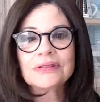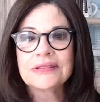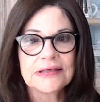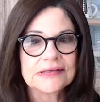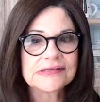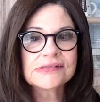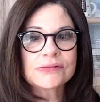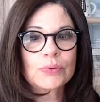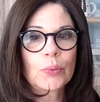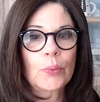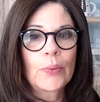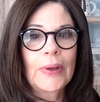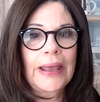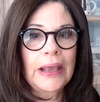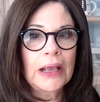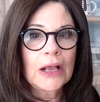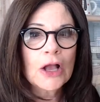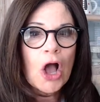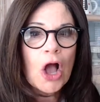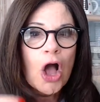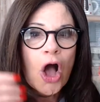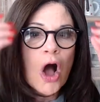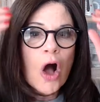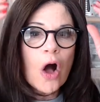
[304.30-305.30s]
this wig.
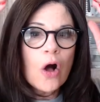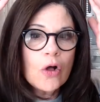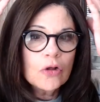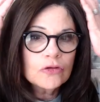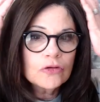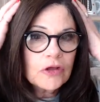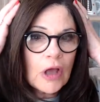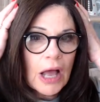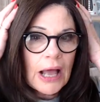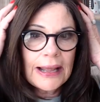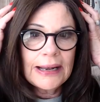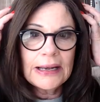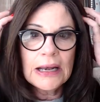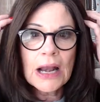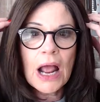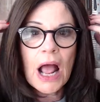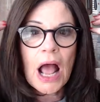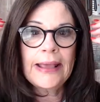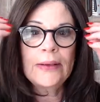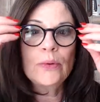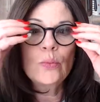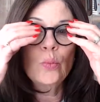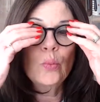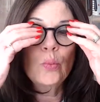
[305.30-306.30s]
Hold on,
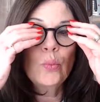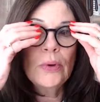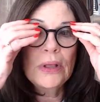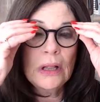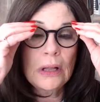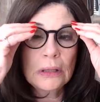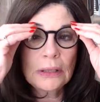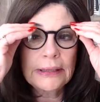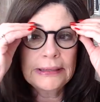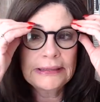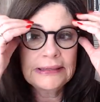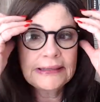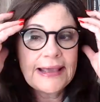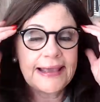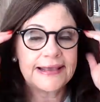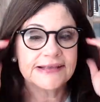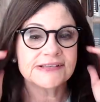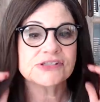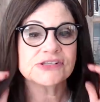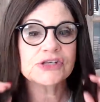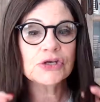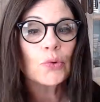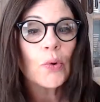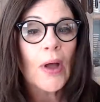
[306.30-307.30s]
I will, in
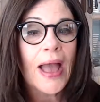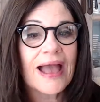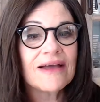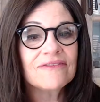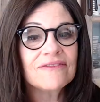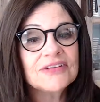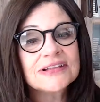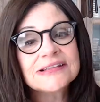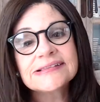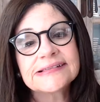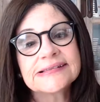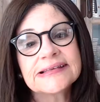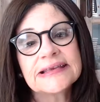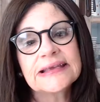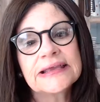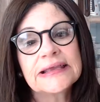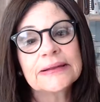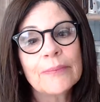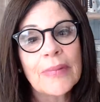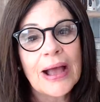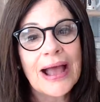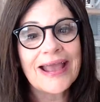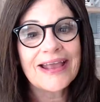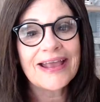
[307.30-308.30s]
case you haven't seen
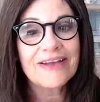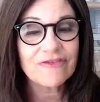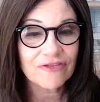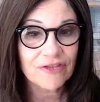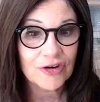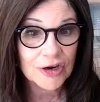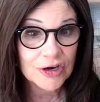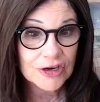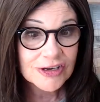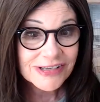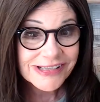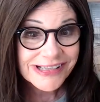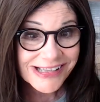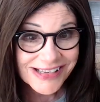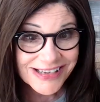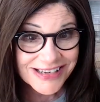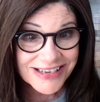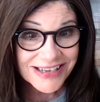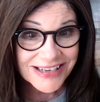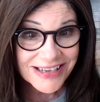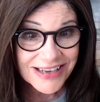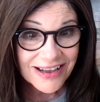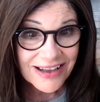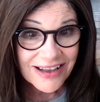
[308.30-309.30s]
my first
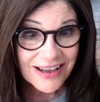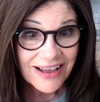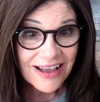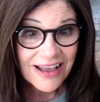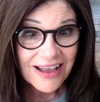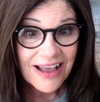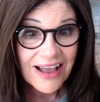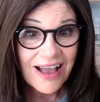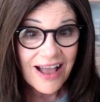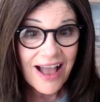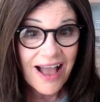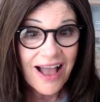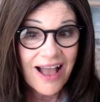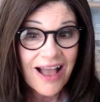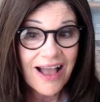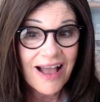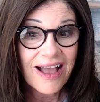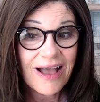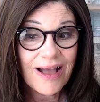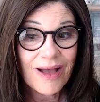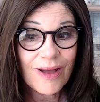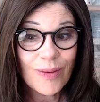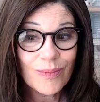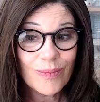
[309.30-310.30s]

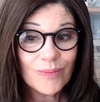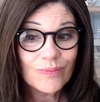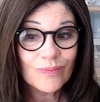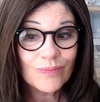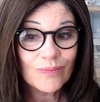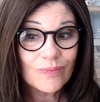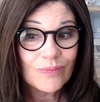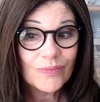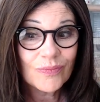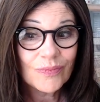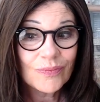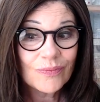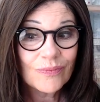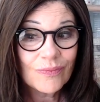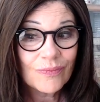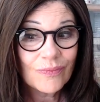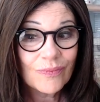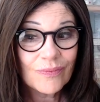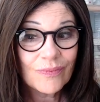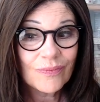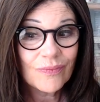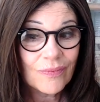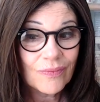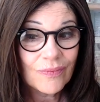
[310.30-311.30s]
um,
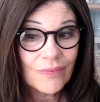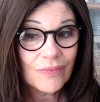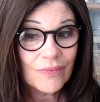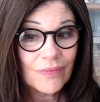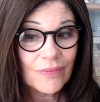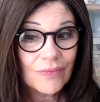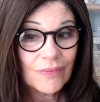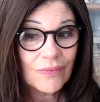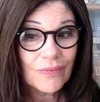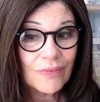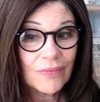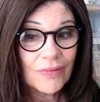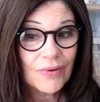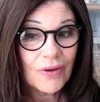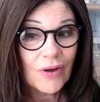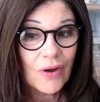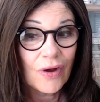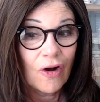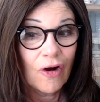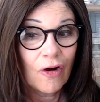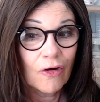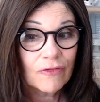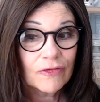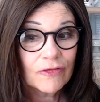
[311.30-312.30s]

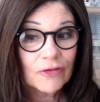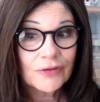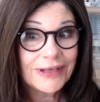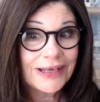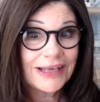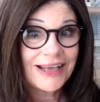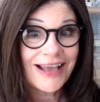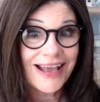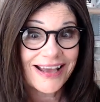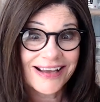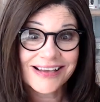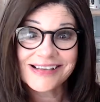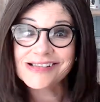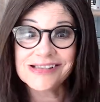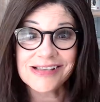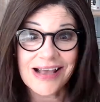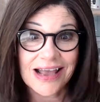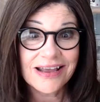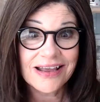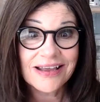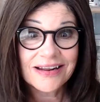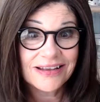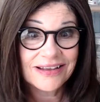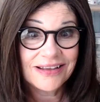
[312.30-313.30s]
overly
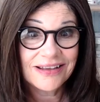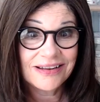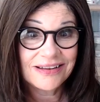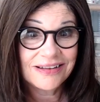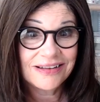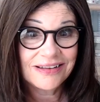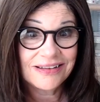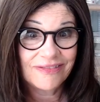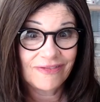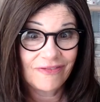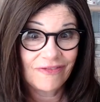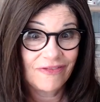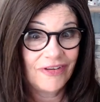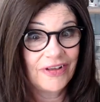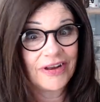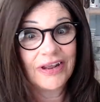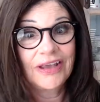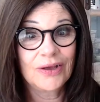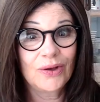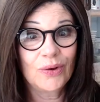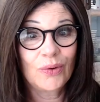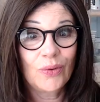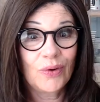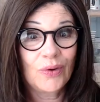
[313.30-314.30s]
excited
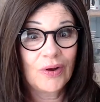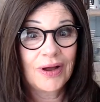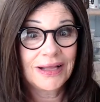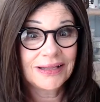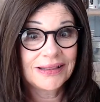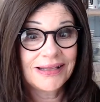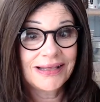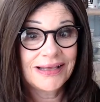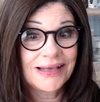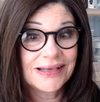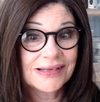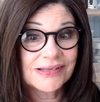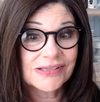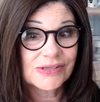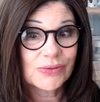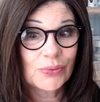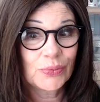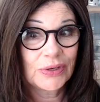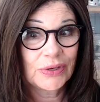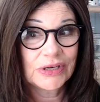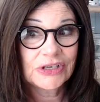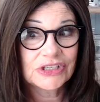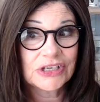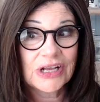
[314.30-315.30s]
video on this,
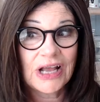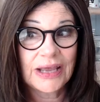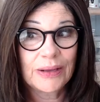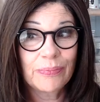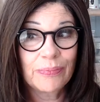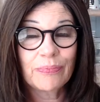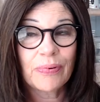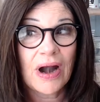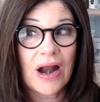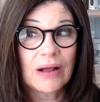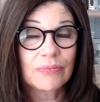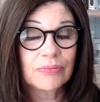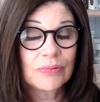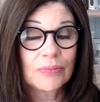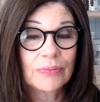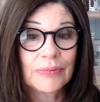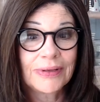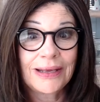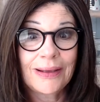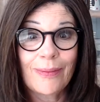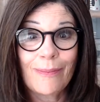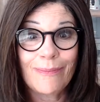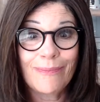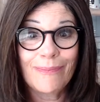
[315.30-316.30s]
which I
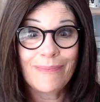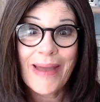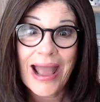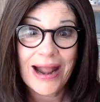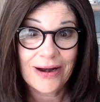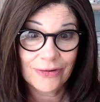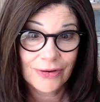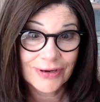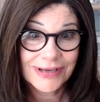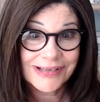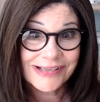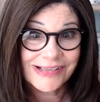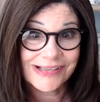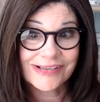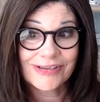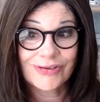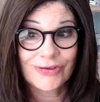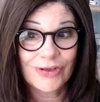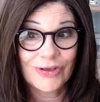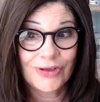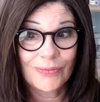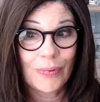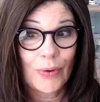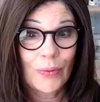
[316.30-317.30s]
probably embarrassed
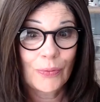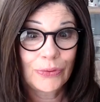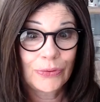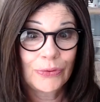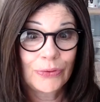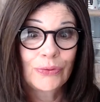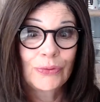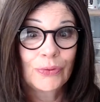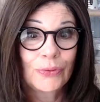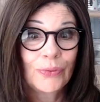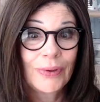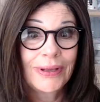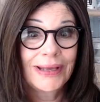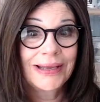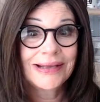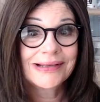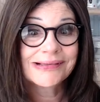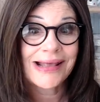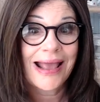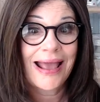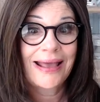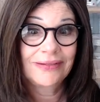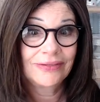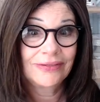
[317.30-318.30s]
both Uniwigs
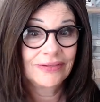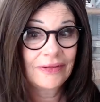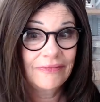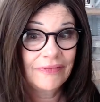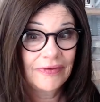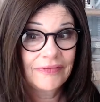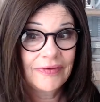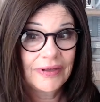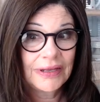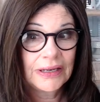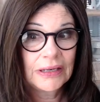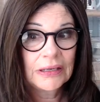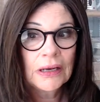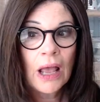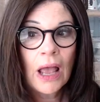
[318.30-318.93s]
and LaVivid.